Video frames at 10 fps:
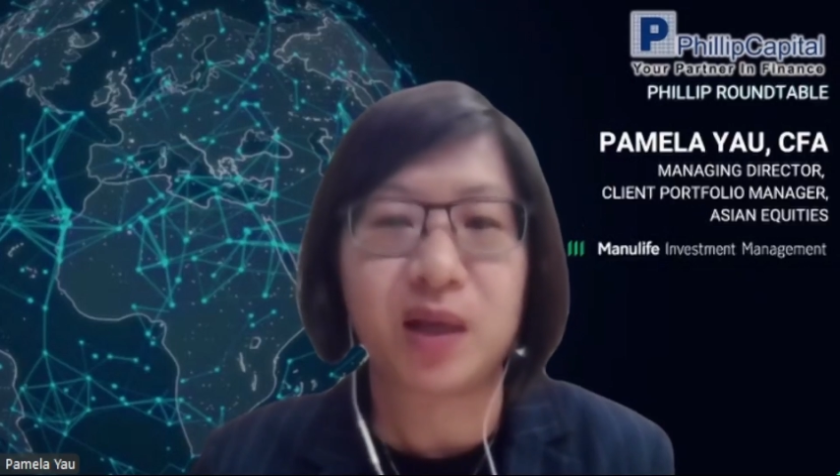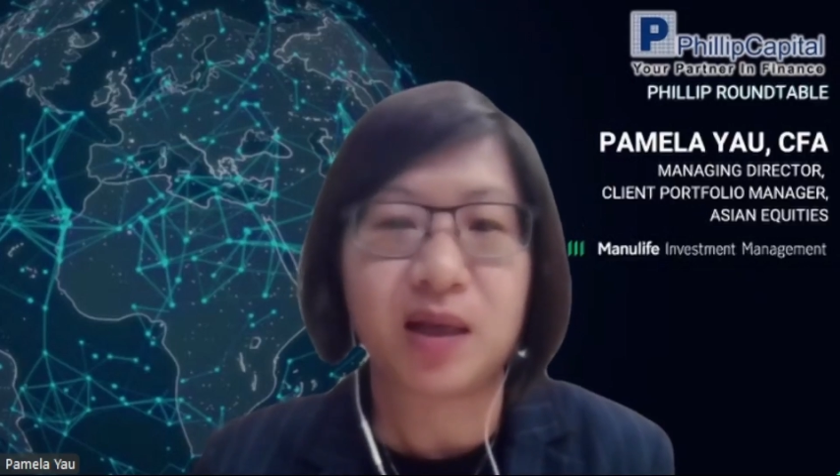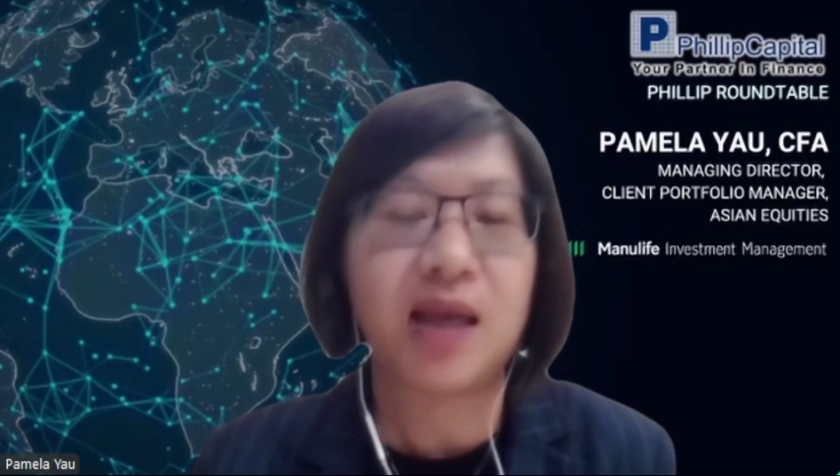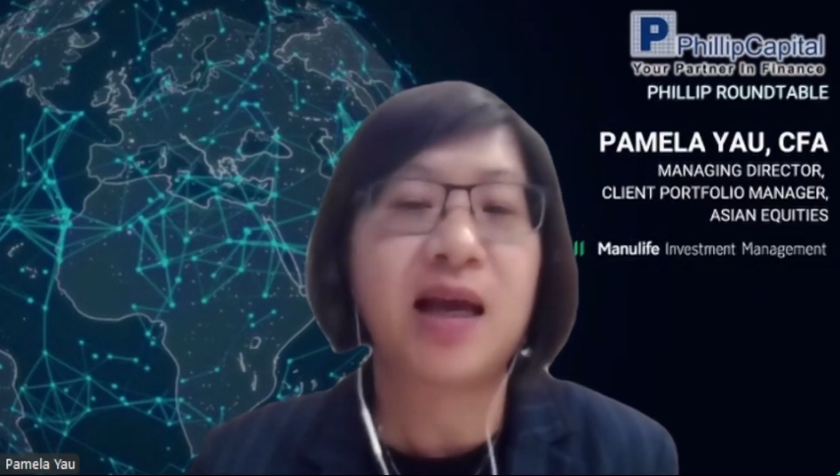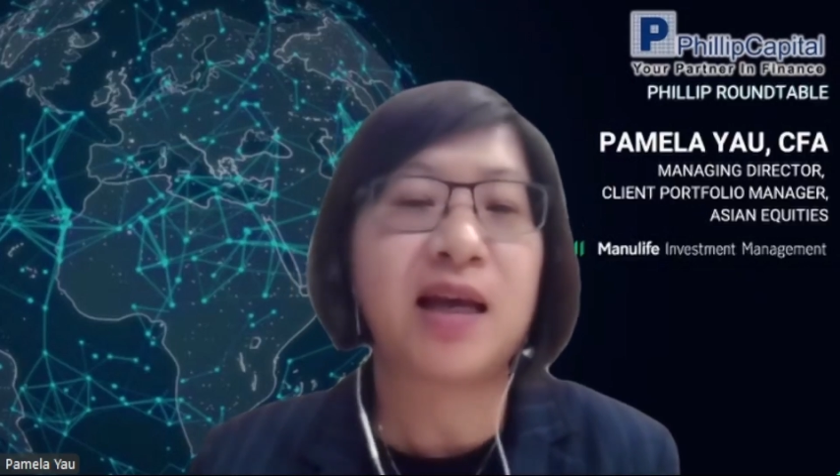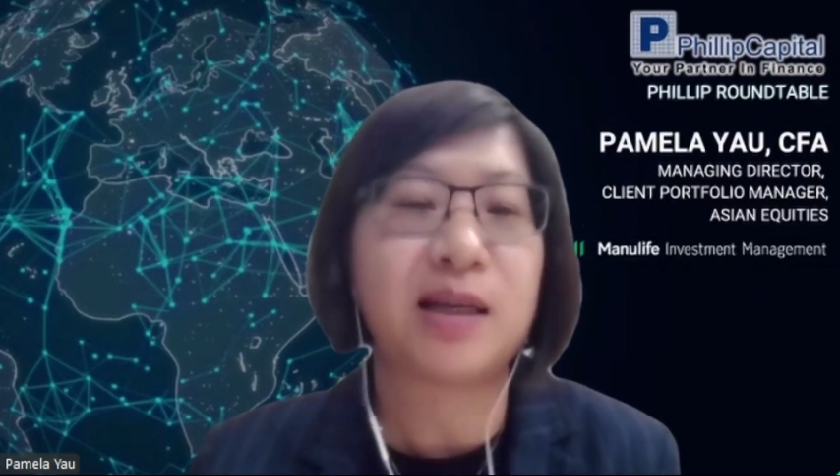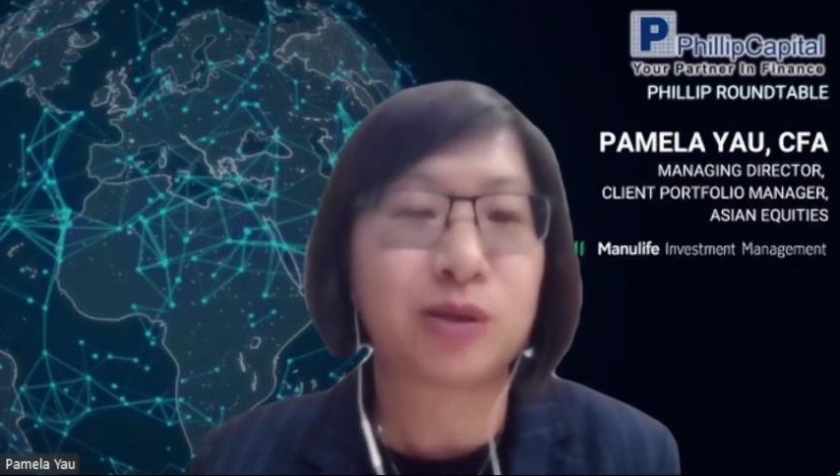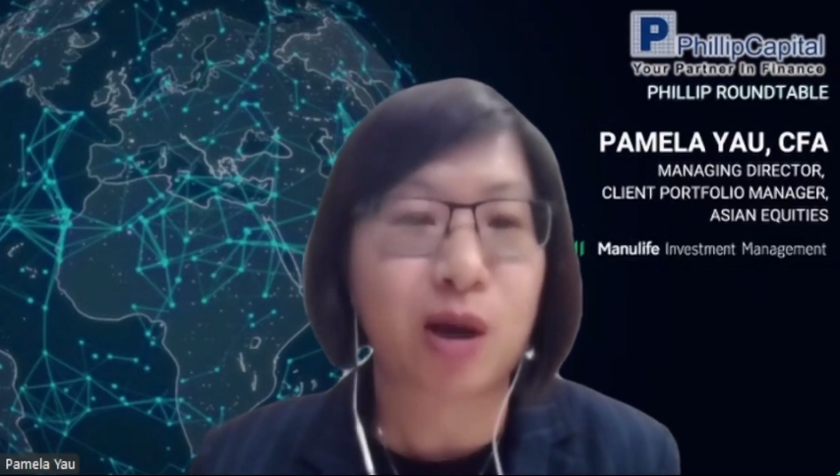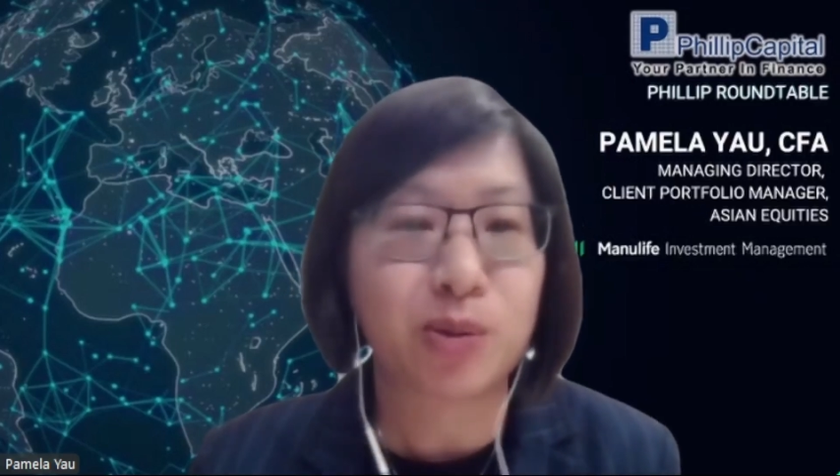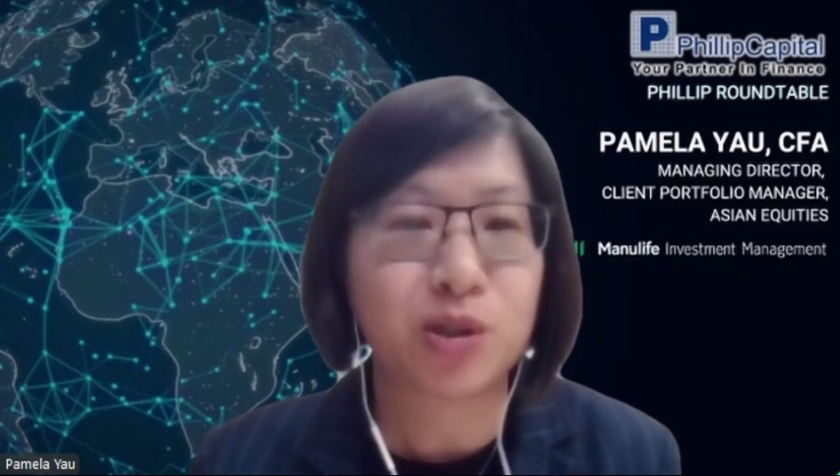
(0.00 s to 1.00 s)
AI
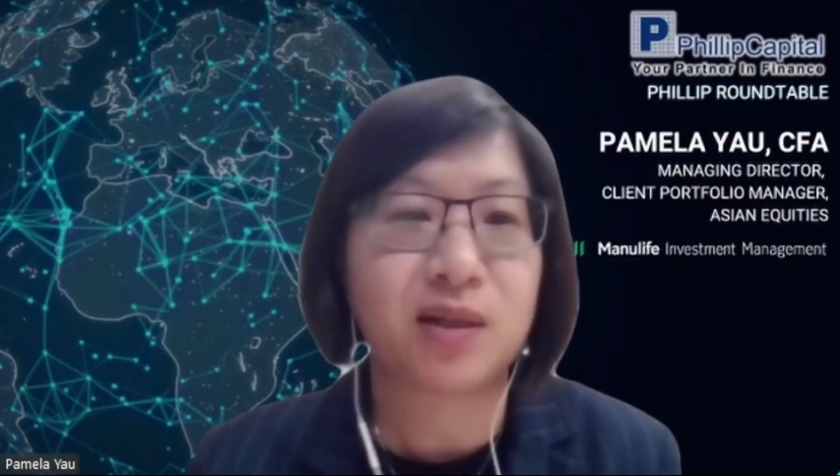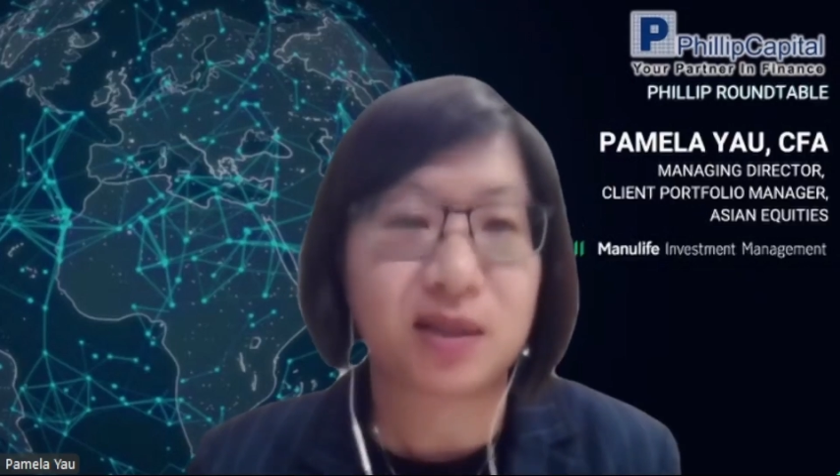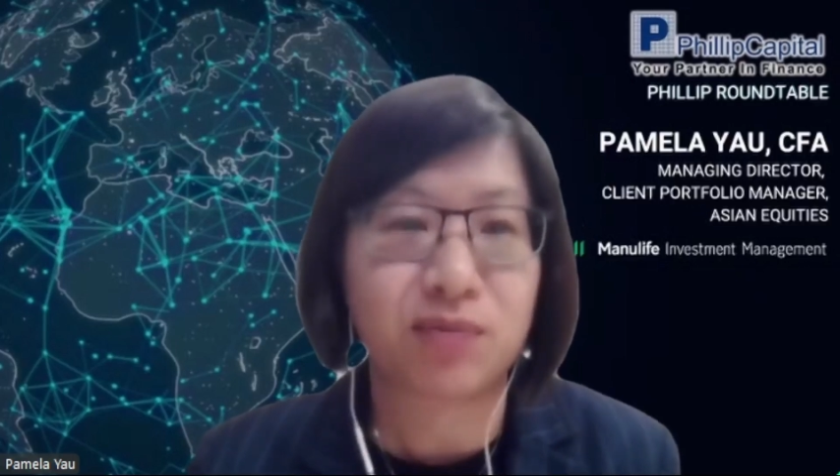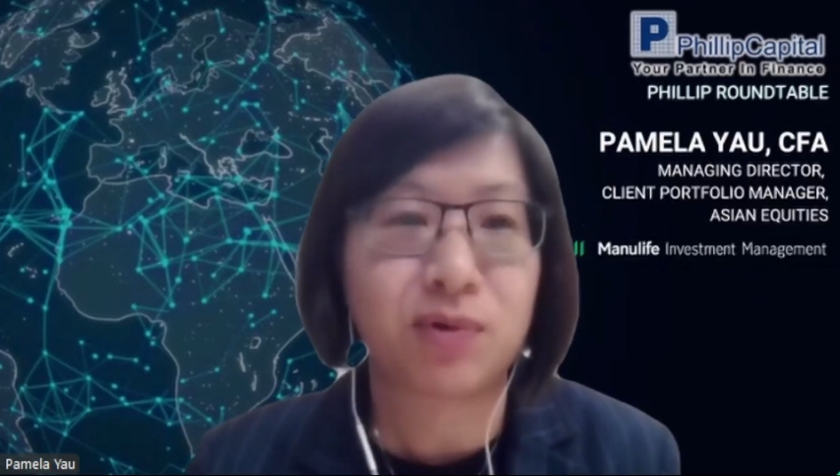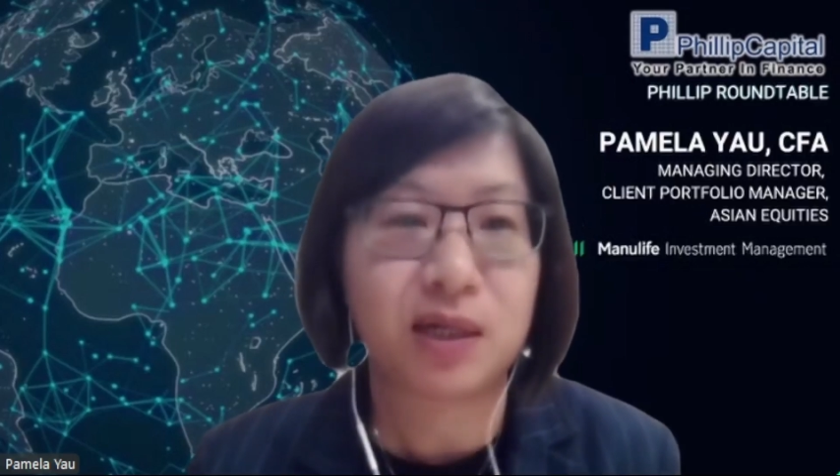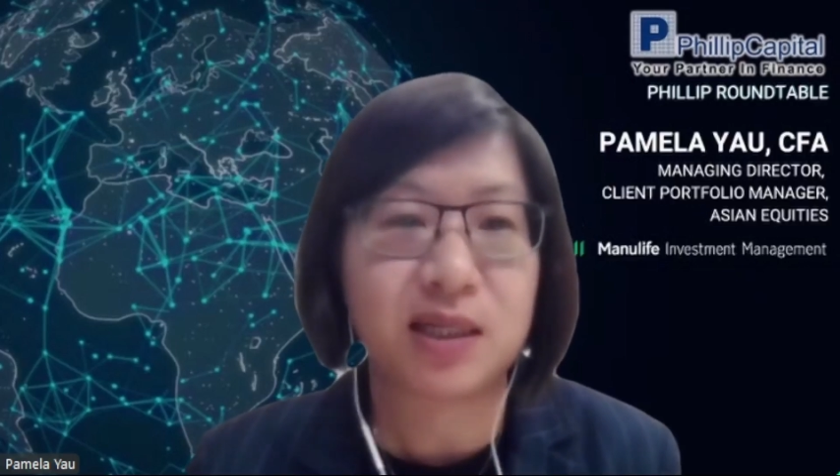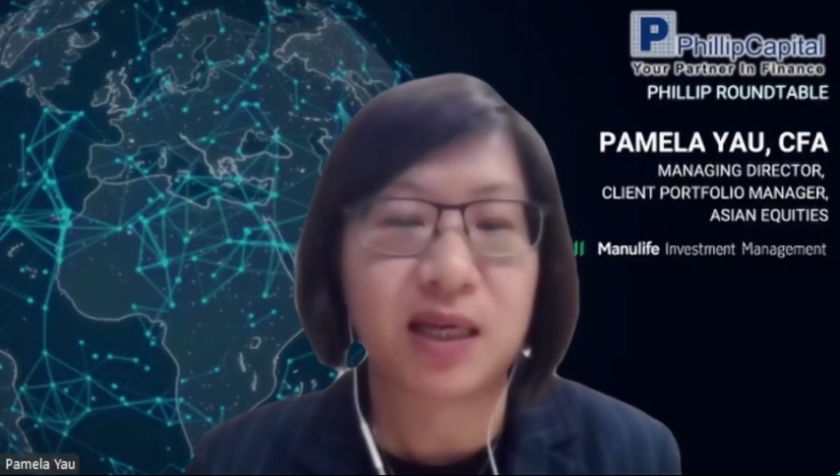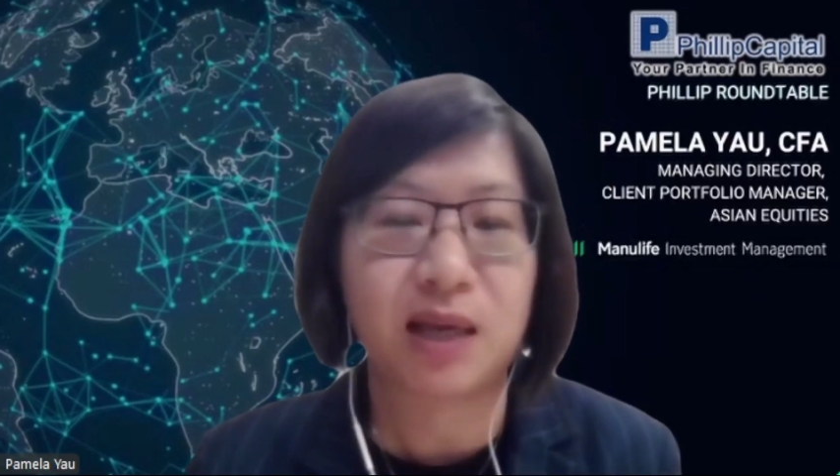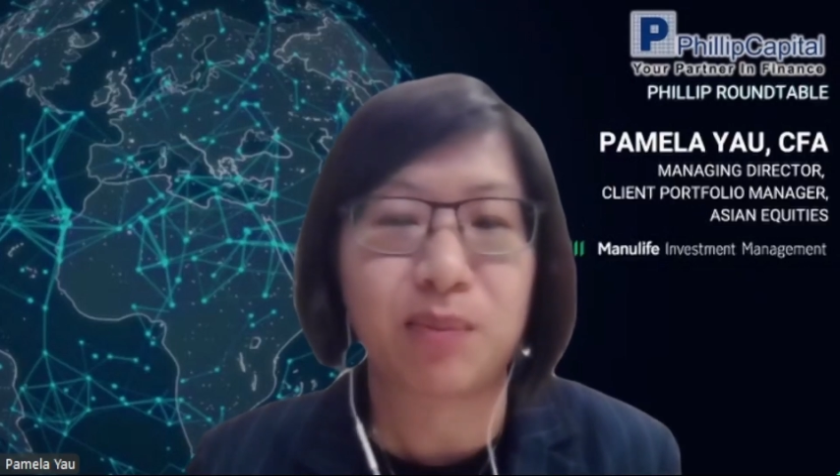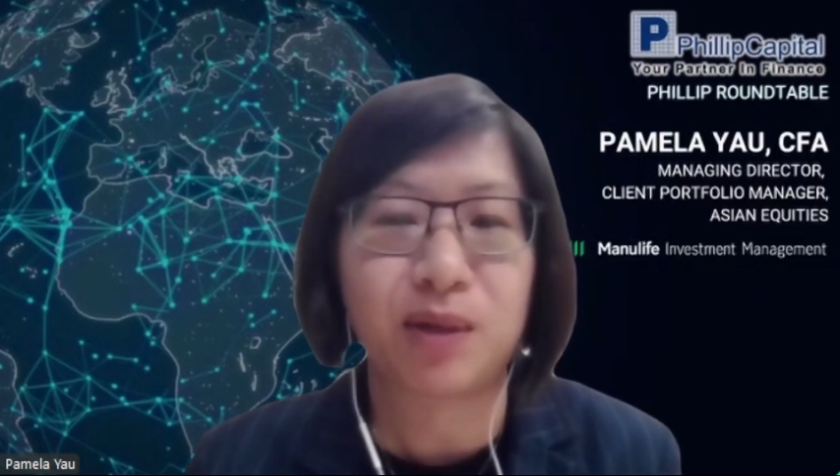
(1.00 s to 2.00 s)
adoption is really
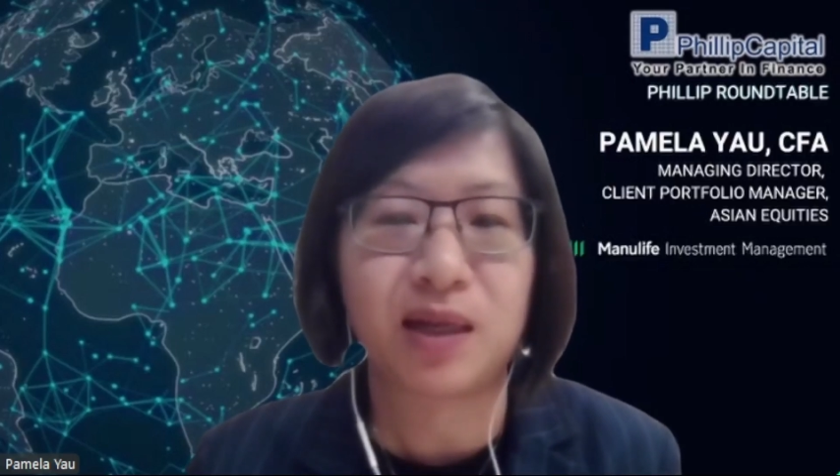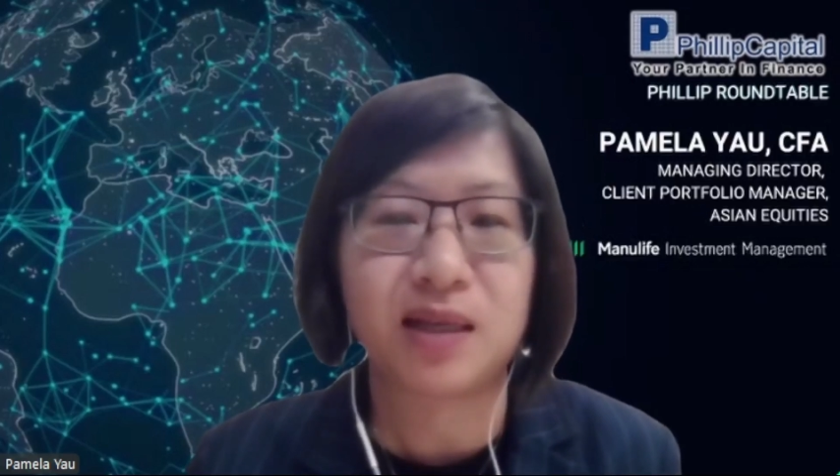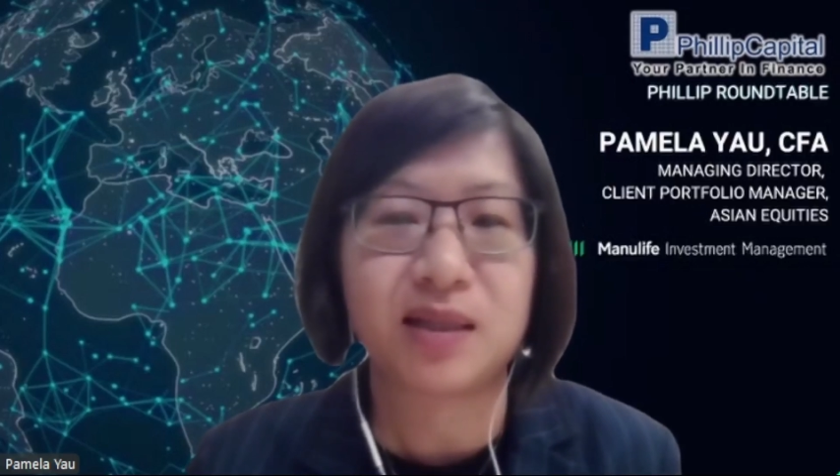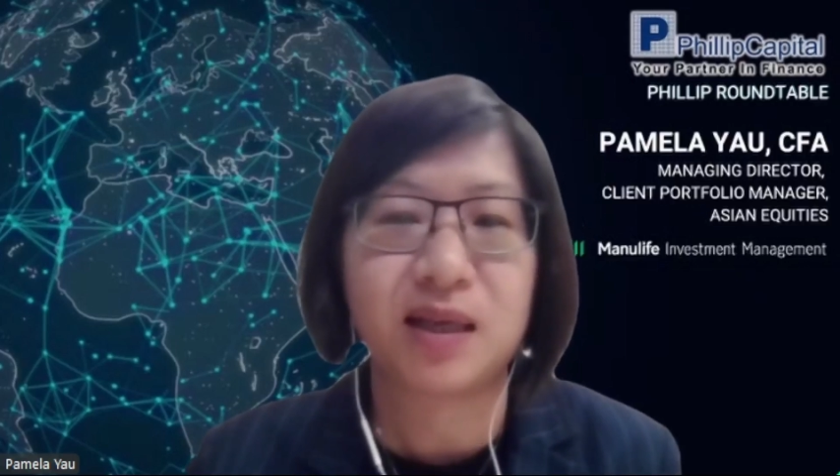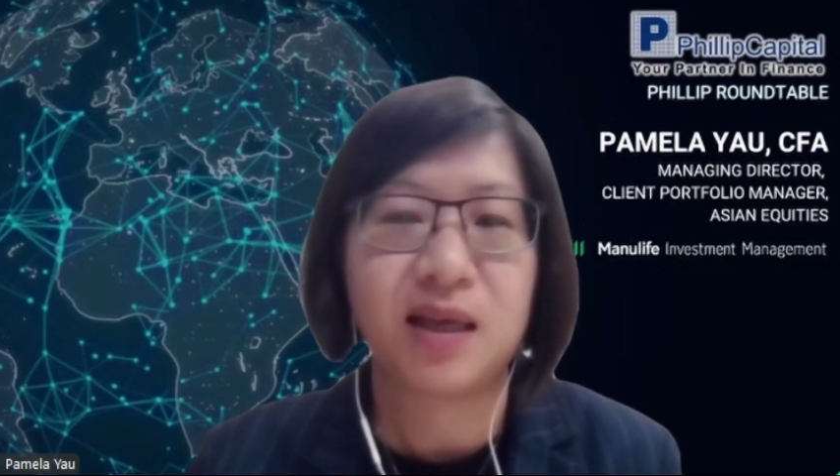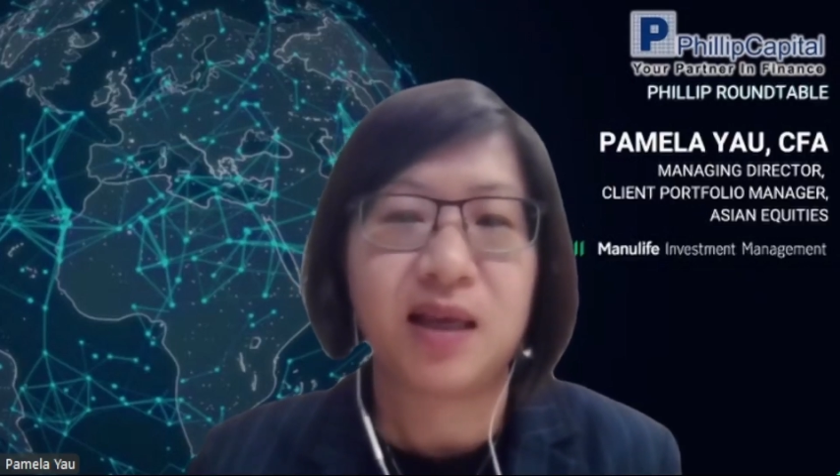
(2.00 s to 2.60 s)
taking place.